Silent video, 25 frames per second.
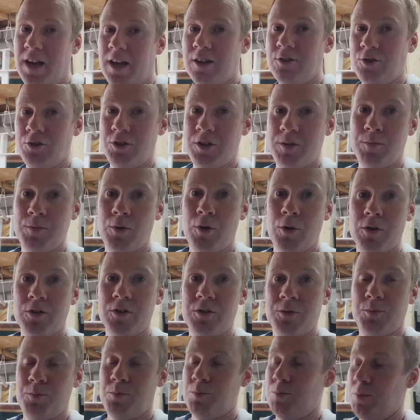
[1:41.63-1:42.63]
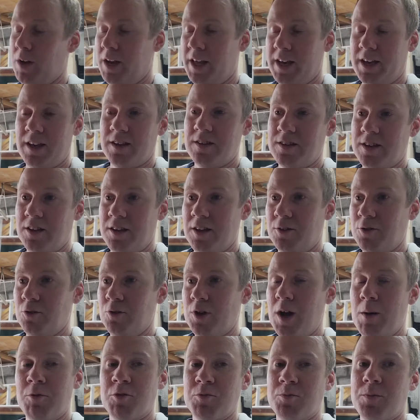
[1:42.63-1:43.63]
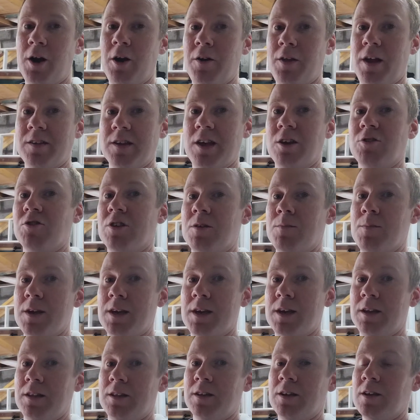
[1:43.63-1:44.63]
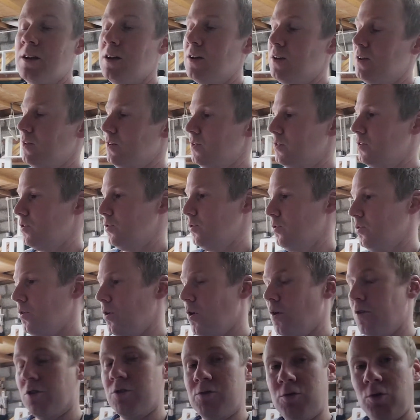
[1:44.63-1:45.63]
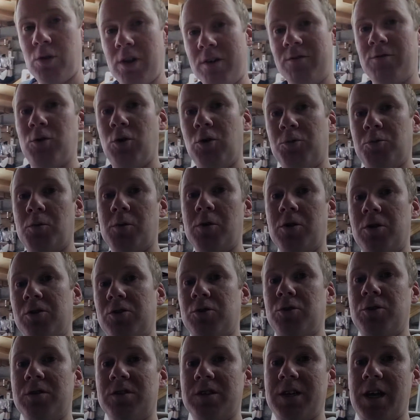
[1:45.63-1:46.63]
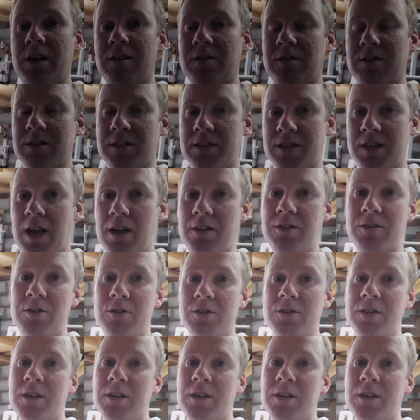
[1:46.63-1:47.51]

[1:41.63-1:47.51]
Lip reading: tuning box. But like I said, I don't know how much power that's actually making. So on his rolling road, what we're going to do is test it standard,